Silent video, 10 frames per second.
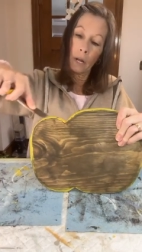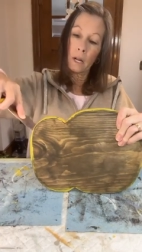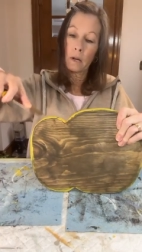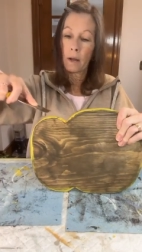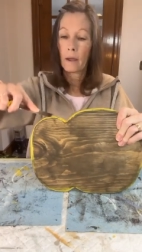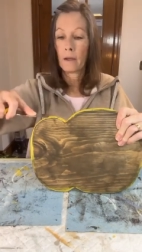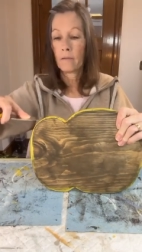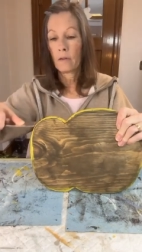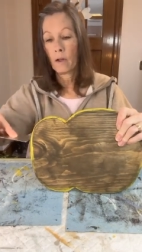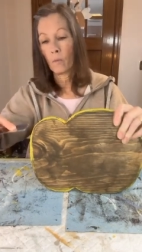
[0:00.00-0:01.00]
putty
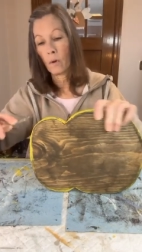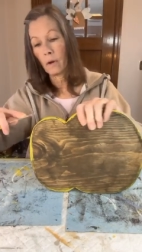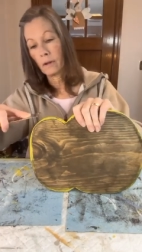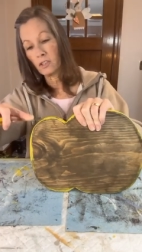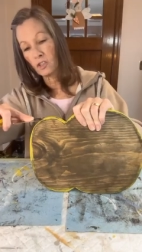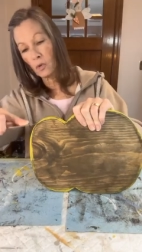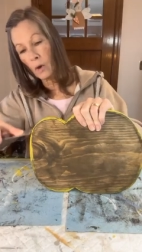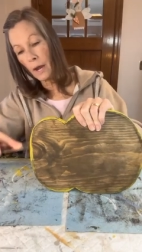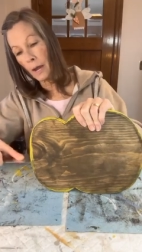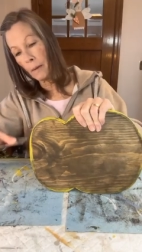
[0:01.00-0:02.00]
knife, and we're gonna
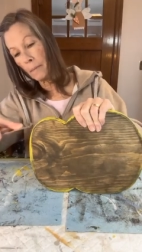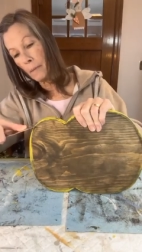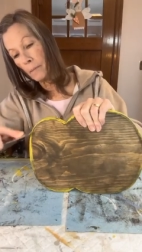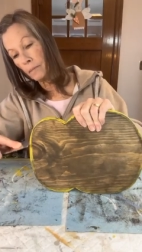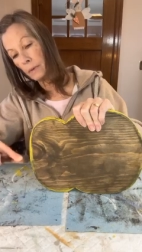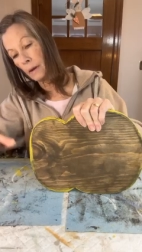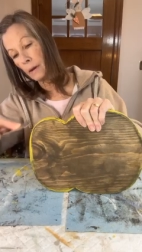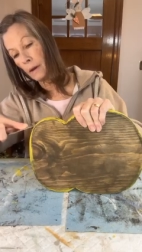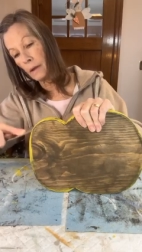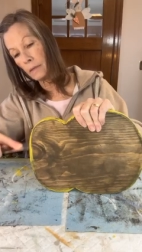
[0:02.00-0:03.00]
scrape
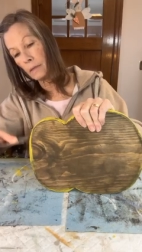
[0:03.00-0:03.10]
and